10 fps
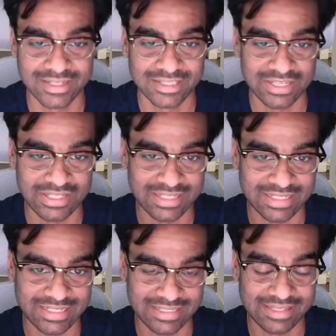that
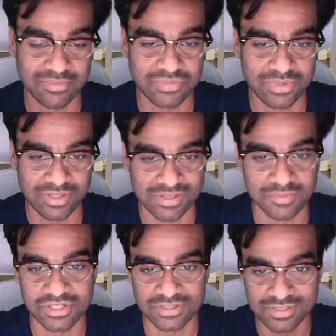the
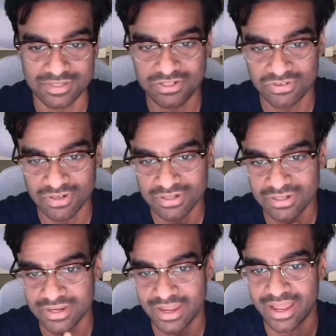assumptions are true,
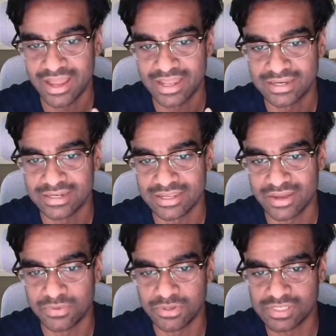and
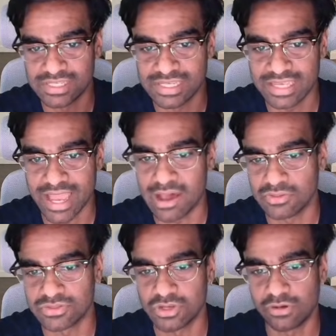we'll see how the
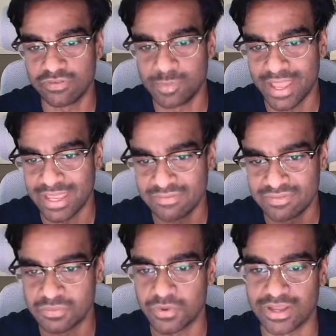solver
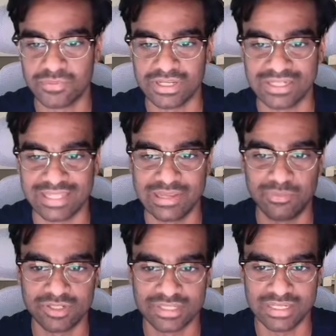behaves when we
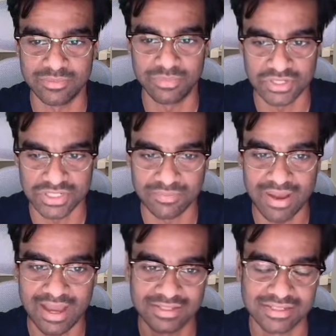deliberately push it
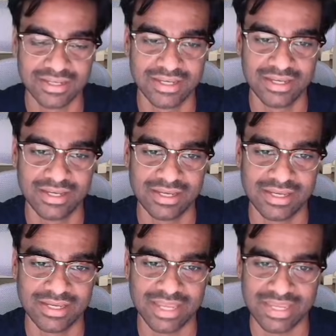past
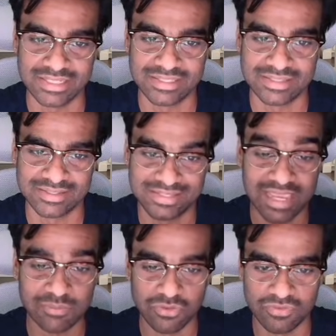its
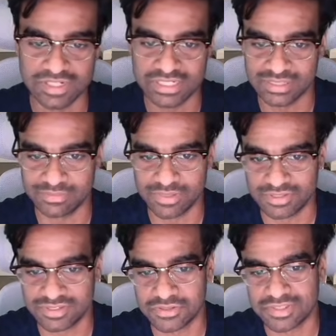stable regime,
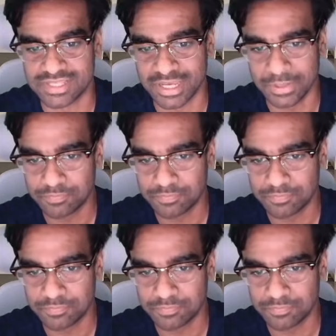so to say.